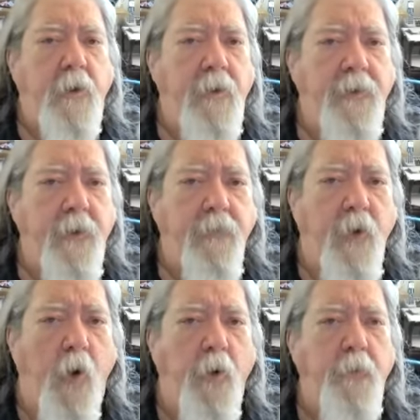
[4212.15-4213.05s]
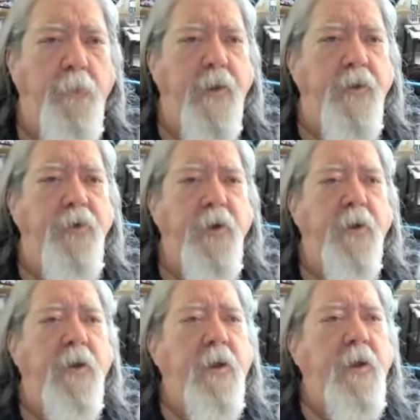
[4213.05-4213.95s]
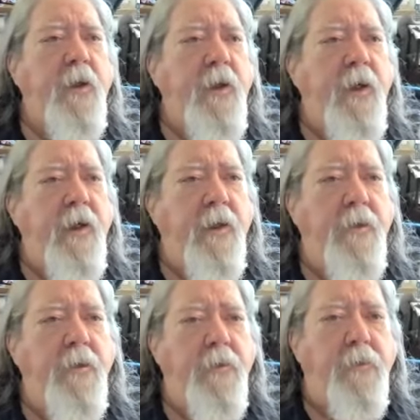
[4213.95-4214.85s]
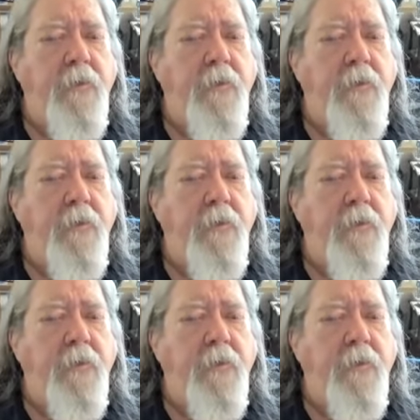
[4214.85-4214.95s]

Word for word: that they've called Pangea, and